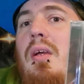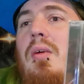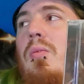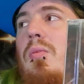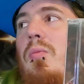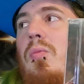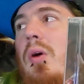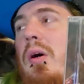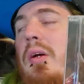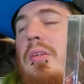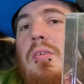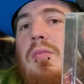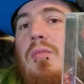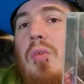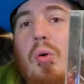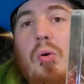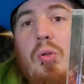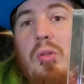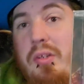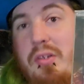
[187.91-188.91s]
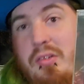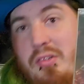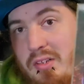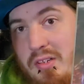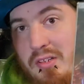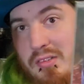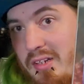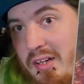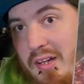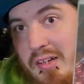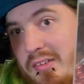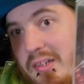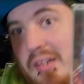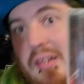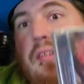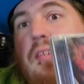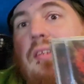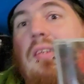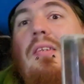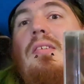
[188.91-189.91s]
wants a vocalist that sounds
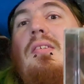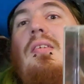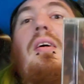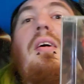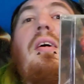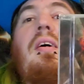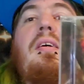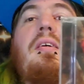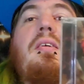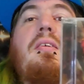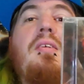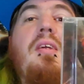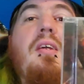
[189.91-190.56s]
like these guys,